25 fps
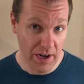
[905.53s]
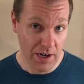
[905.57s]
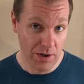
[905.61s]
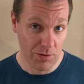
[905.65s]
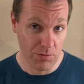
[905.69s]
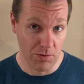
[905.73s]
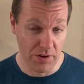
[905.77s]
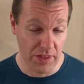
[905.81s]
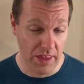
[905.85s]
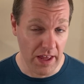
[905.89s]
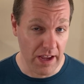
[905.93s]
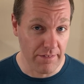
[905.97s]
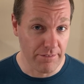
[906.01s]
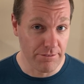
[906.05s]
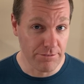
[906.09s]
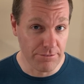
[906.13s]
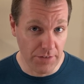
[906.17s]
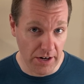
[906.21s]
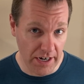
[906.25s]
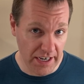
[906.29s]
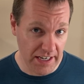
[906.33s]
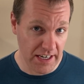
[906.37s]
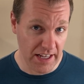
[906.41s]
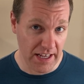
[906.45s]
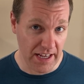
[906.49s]
where they
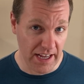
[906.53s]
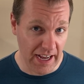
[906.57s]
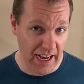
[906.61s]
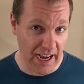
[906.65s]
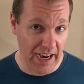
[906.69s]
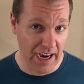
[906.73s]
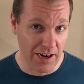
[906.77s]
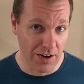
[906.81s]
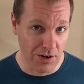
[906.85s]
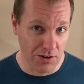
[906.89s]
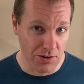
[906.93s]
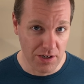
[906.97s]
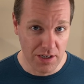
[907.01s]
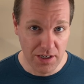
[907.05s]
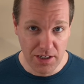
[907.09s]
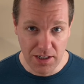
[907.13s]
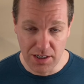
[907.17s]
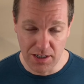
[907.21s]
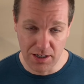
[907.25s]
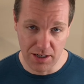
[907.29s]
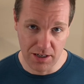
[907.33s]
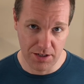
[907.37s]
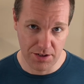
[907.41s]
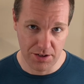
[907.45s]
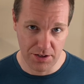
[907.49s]
fight it out
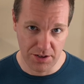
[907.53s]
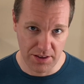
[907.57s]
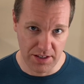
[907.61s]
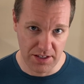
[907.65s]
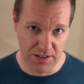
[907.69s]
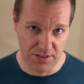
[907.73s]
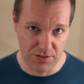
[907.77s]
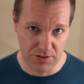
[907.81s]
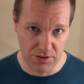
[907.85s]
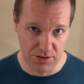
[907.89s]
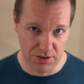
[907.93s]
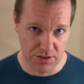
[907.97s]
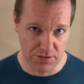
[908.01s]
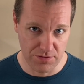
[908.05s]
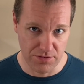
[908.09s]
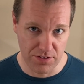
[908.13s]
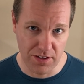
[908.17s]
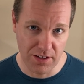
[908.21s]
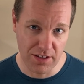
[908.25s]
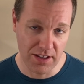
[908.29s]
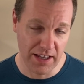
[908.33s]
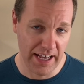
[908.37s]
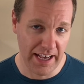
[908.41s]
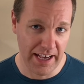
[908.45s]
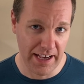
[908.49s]
under these sort of
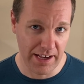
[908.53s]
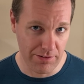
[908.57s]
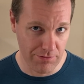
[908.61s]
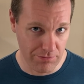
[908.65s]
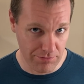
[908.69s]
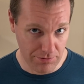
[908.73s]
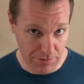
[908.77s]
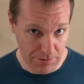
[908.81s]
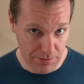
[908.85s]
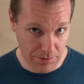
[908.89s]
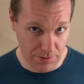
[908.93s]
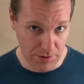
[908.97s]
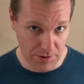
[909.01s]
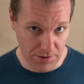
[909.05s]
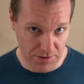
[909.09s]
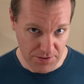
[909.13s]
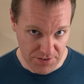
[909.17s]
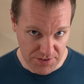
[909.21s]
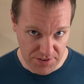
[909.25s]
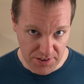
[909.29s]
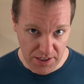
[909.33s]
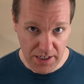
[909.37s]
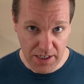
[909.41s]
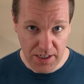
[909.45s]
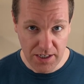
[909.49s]
clan rules